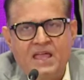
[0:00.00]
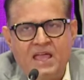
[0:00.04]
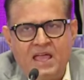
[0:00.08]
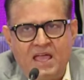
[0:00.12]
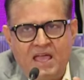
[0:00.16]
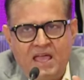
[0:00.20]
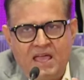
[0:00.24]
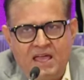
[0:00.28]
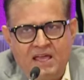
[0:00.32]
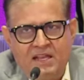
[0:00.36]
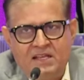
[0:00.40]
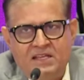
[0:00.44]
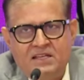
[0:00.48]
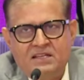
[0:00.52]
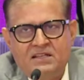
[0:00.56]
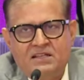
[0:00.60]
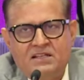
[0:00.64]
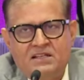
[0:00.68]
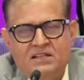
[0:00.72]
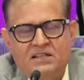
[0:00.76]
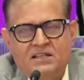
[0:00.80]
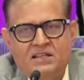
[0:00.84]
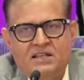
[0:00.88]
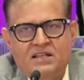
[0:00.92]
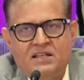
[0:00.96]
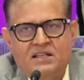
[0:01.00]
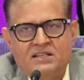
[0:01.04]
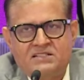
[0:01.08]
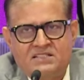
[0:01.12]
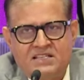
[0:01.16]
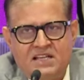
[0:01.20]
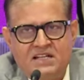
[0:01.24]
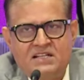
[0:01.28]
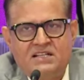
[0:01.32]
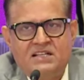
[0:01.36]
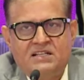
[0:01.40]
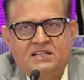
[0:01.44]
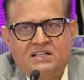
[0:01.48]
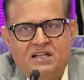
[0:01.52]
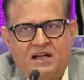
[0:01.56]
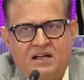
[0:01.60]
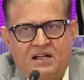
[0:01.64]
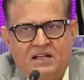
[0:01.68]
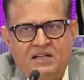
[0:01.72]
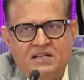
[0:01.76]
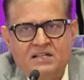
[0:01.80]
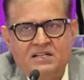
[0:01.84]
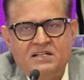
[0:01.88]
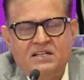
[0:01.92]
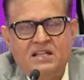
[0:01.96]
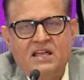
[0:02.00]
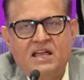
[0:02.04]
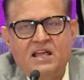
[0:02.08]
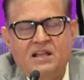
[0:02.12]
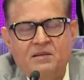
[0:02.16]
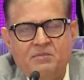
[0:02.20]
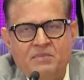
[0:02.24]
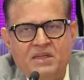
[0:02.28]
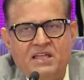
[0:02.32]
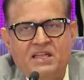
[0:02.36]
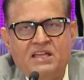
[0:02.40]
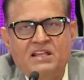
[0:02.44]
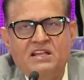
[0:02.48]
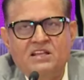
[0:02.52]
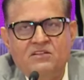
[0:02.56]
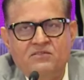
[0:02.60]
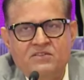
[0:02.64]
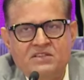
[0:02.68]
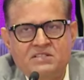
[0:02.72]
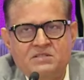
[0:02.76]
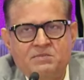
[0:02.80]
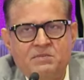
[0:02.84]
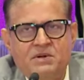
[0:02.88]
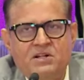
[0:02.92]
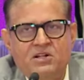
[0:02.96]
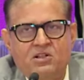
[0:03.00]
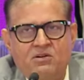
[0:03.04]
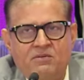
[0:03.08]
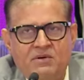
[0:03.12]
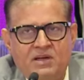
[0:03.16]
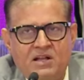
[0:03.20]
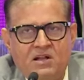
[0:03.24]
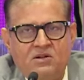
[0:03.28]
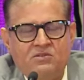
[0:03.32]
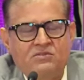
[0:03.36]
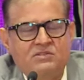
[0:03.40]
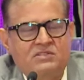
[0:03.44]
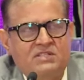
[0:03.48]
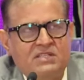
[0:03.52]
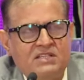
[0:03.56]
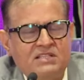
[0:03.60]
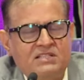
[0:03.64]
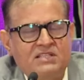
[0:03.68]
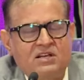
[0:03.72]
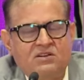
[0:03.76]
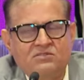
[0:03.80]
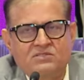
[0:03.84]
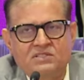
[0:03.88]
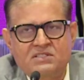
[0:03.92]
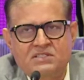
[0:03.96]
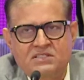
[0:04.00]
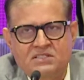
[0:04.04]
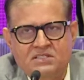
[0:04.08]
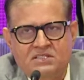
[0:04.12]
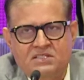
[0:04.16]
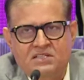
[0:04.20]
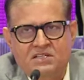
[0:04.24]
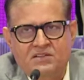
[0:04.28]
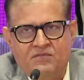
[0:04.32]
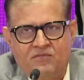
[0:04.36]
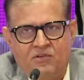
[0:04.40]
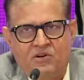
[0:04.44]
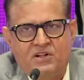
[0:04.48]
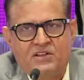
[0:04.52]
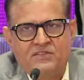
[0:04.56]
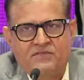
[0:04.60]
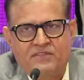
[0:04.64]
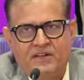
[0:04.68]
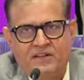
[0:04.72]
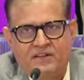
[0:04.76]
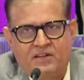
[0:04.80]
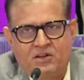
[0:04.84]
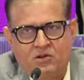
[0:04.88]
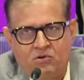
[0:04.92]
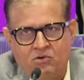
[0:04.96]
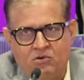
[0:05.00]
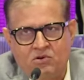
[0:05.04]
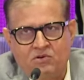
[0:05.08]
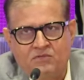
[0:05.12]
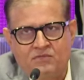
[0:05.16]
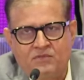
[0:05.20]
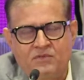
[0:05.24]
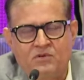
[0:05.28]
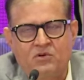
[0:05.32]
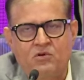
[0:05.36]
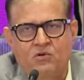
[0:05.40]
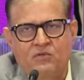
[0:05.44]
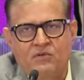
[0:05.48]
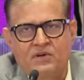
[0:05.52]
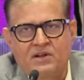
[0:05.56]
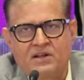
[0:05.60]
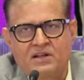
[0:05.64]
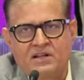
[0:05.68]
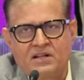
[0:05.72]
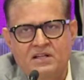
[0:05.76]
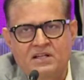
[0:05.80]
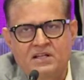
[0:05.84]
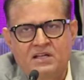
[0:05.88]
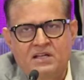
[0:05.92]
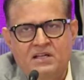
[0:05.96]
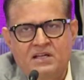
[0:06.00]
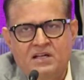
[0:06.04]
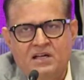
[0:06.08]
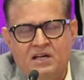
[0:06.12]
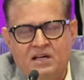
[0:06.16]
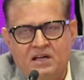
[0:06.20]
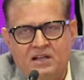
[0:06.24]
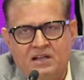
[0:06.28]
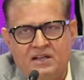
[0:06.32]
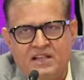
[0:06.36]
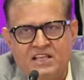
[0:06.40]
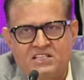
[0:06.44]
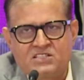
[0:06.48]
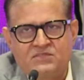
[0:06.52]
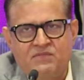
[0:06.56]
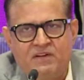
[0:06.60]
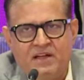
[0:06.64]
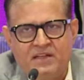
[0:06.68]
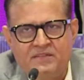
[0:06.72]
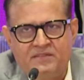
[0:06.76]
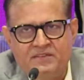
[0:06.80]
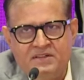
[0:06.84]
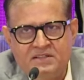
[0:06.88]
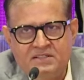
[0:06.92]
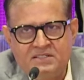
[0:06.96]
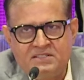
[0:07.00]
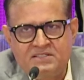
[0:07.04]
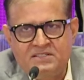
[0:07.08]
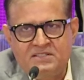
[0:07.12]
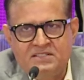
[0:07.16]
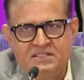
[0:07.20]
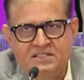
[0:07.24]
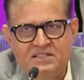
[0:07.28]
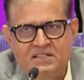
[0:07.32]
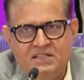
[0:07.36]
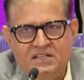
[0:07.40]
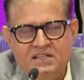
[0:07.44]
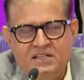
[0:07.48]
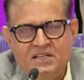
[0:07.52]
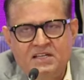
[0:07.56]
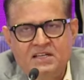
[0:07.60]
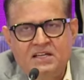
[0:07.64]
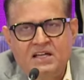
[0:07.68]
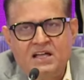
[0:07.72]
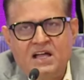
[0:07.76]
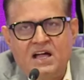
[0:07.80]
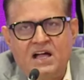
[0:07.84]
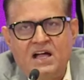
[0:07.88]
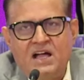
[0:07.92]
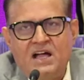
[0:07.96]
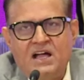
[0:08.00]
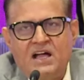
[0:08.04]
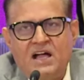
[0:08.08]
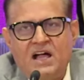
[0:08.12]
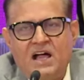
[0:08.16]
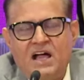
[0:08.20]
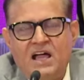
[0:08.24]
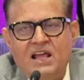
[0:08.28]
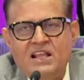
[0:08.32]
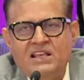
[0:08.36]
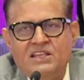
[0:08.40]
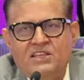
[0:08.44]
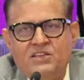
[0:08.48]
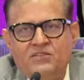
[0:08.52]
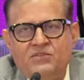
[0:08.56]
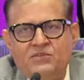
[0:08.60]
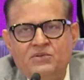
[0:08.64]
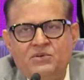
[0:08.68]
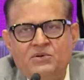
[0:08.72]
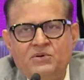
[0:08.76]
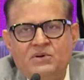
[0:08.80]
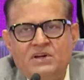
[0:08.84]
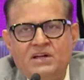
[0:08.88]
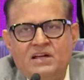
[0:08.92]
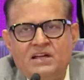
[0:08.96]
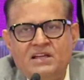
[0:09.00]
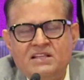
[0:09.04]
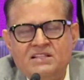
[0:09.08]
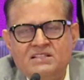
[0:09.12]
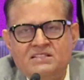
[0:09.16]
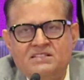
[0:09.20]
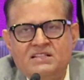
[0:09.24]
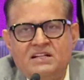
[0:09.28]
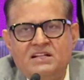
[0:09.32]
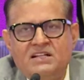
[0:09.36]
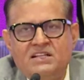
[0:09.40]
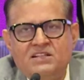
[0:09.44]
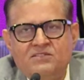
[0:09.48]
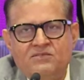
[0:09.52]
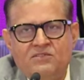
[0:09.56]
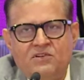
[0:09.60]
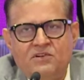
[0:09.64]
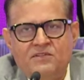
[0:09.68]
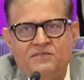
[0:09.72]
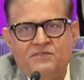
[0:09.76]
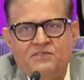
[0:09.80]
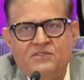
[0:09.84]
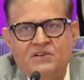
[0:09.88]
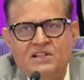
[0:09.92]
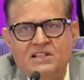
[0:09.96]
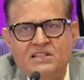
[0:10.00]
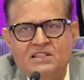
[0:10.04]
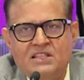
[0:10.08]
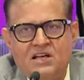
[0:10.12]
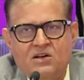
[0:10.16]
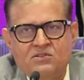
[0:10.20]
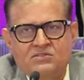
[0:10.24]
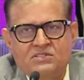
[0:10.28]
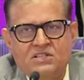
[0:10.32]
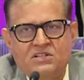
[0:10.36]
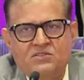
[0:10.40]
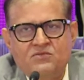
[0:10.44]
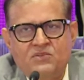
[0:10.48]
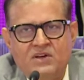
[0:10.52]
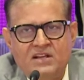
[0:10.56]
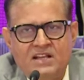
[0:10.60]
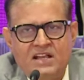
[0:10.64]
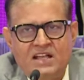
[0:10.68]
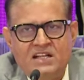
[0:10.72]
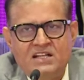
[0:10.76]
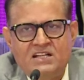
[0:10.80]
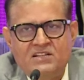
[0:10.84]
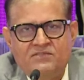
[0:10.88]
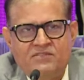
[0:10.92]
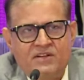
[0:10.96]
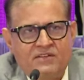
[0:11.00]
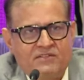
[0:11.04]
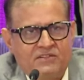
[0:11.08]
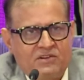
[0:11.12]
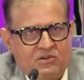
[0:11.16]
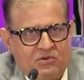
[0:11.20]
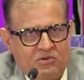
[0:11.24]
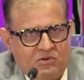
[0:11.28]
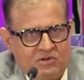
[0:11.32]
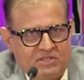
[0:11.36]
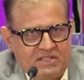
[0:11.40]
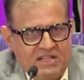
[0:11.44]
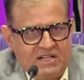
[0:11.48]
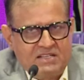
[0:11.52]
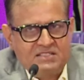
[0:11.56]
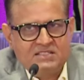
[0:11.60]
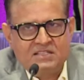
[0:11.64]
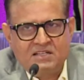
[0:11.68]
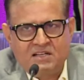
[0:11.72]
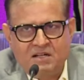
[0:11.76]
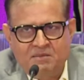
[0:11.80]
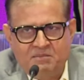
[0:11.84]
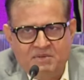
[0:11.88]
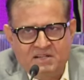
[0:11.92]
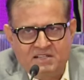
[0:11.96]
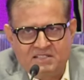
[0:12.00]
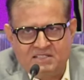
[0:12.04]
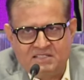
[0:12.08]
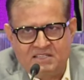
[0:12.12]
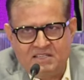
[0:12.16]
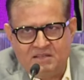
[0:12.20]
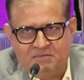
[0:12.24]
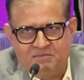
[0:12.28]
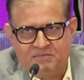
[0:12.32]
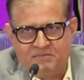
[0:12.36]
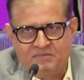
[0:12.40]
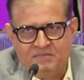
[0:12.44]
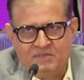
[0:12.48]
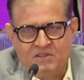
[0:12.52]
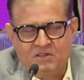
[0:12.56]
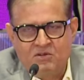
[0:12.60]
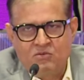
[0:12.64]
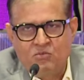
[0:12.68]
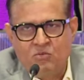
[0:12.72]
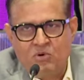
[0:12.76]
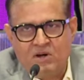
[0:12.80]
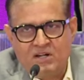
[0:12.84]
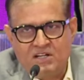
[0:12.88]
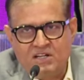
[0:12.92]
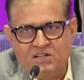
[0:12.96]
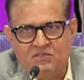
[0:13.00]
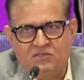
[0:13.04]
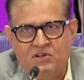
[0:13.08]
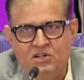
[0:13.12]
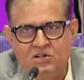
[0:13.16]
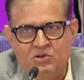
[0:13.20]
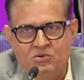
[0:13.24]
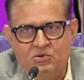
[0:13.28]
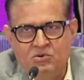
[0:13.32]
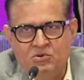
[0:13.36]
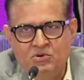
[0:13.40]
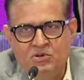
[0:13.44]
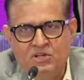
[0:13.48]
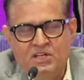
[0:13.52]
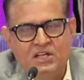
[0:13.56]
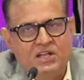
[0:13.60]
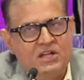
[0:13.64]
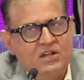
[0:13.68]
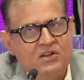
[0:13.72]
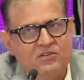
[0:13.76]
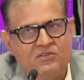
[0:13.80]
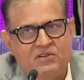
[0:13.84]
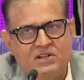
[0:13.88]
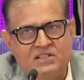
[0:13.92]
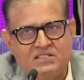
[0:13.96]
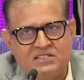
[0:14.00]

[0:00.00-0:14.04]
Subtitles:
and set a target and make an investment of around 3,345 crore over next 5 years, I'll give you an incentive of 12,195 crore. That is the government scheme. What it will do? It will